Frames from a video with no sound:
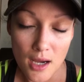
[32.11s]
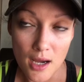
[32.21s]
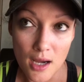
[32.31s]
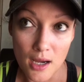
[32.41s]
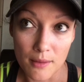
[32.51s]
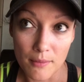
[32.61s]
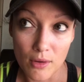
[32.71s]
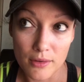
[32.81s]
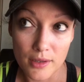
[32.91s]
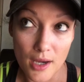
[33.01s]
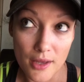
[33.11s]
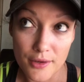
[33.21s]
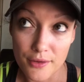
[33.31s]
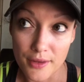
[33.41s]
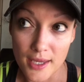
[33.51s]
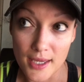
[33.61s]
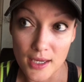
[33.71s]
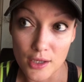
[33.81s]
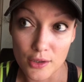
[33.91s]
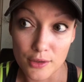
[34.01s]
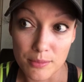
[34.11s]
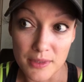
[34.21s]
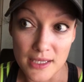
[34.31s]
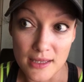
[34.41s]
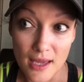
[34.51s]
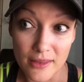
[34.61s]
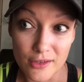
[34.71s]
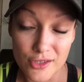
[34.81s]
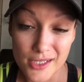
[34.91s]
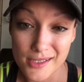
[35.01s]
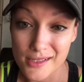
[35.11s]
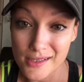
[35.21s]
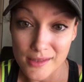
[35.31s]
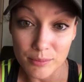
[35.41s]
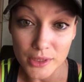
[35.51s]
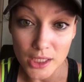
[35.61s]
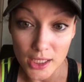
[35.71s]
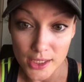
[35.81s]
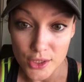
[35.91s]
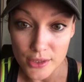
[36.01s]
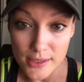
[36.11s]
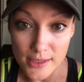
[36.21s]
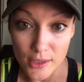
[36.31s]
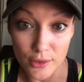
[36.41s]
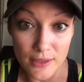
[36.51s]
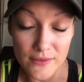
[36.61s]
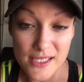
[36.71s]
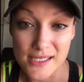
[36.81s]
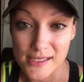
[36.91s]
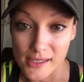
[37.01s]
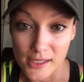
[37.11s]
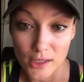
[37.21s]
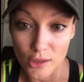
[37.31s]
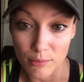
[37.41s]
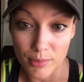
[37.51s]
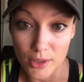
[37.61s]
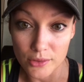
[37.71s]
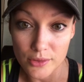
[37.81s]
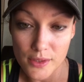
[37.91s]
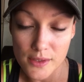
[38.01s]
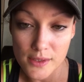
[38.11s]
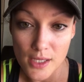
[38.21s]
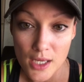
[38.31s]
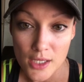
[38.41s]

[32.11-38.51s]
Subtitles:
The other thing could be that they're just simply not interested or even seeing your posts.